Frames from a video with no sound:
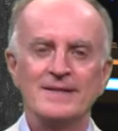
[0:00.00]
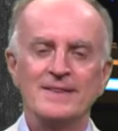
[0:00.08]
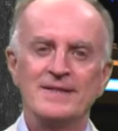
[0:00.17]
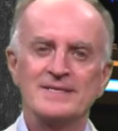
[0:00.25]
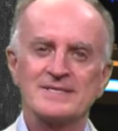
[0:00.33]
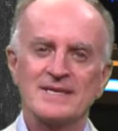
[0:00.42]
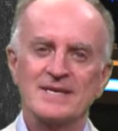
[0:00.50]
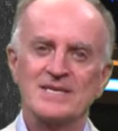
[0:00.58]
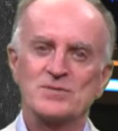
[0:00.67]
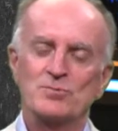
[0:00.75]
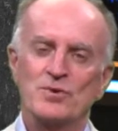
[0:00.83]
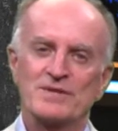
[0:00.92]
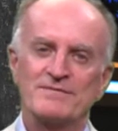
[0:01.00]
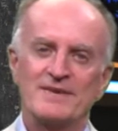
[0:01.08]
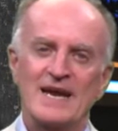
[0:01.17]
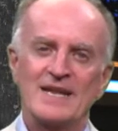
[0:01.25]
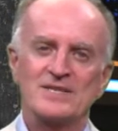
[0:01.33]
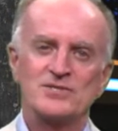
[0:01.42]
This is what a
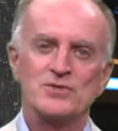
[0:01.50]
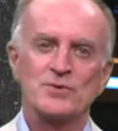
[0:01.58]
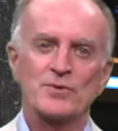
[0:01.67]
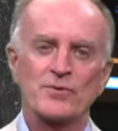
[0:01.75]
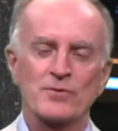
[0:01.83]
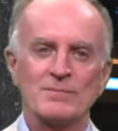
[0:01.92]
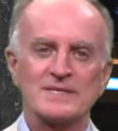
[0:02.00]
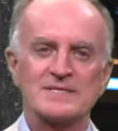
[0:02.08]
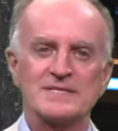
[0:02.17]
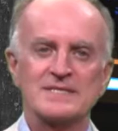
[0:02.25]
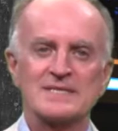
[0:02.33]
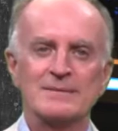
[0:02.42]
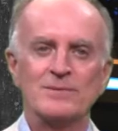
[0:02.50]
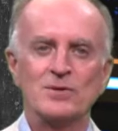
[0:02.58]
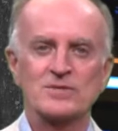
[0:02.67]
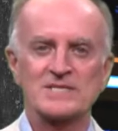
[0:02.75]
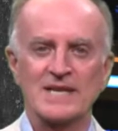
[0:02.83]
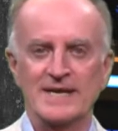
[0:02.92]
valid geothermal system
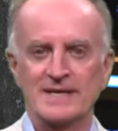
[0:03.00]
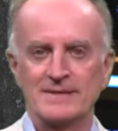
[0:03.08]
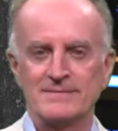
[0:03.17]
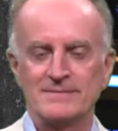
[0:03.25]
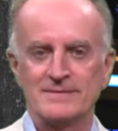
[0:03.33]
looks like.